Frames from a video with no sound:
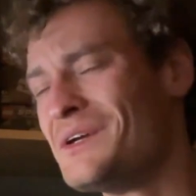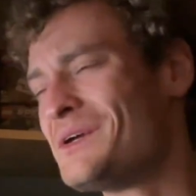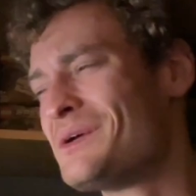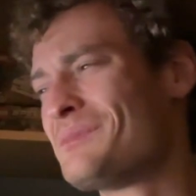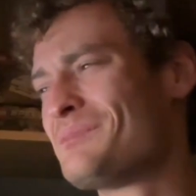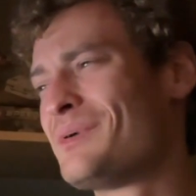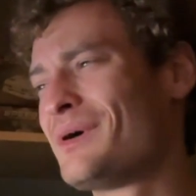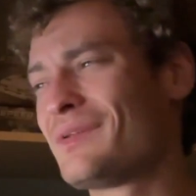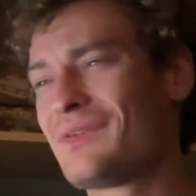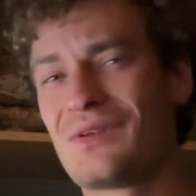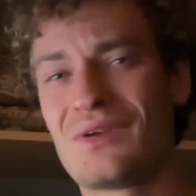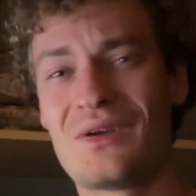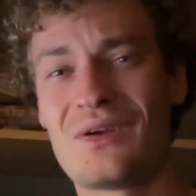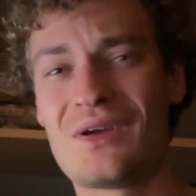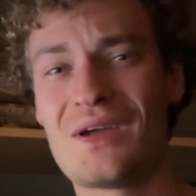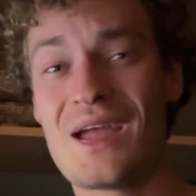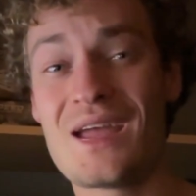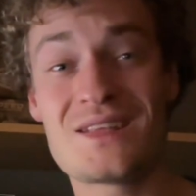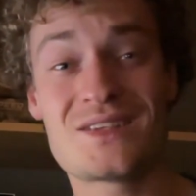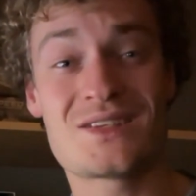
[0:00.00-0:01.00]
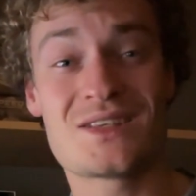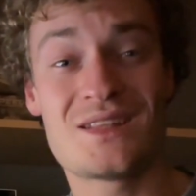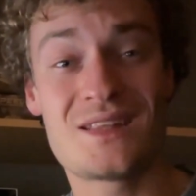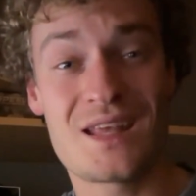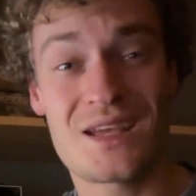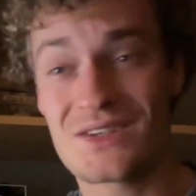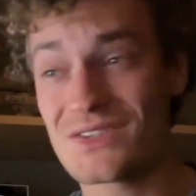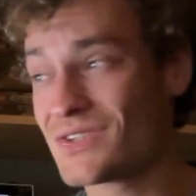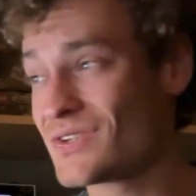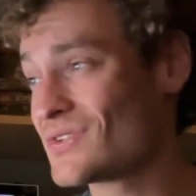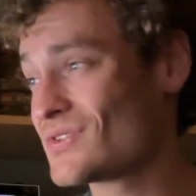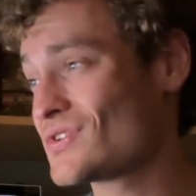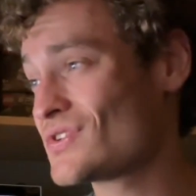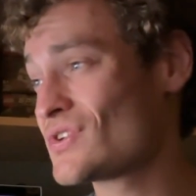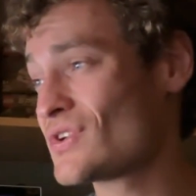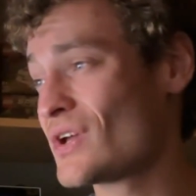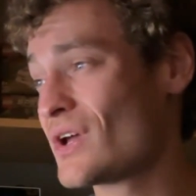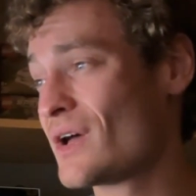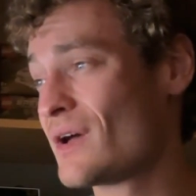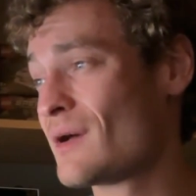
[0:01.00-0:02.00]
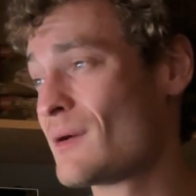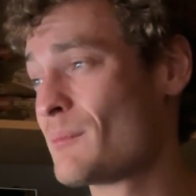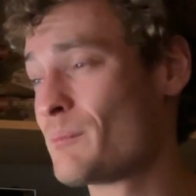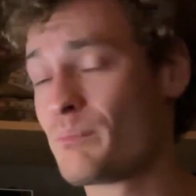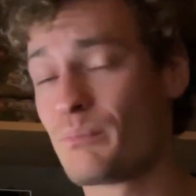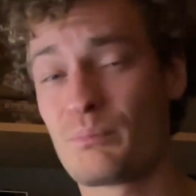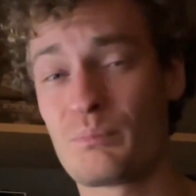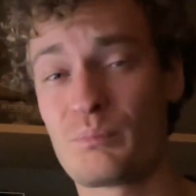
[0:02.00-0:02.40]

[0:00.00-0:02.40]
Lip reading: but it's Nexans.